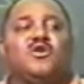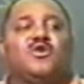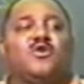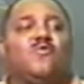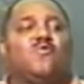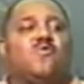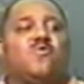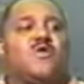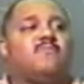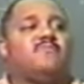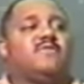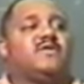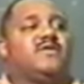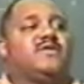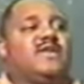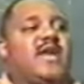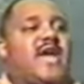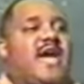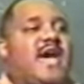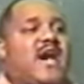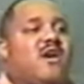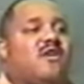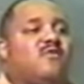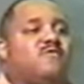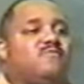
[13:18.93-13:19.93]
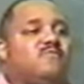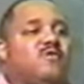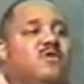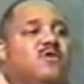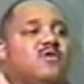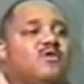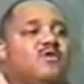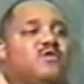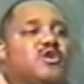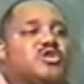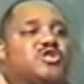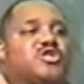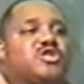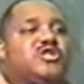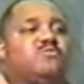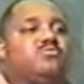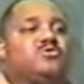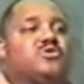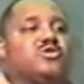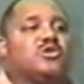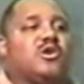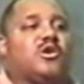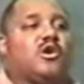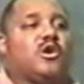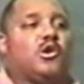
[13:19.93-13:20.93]
the woman down because she
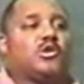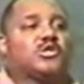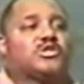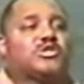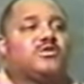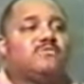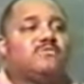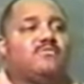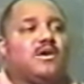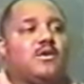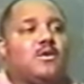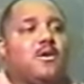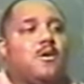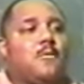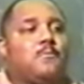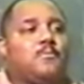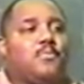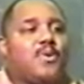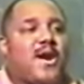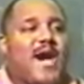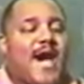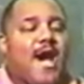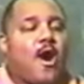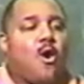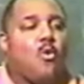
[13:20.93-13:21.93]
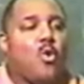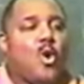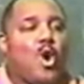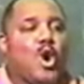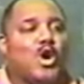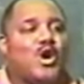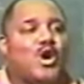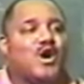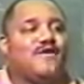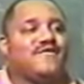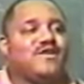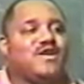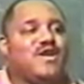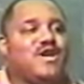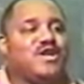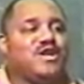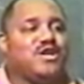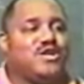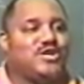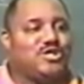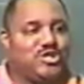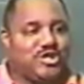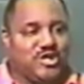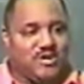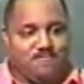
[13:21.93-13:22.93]
was the ultimate power of
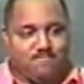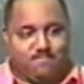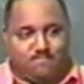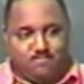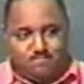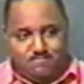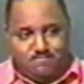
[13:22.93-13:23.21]
energy.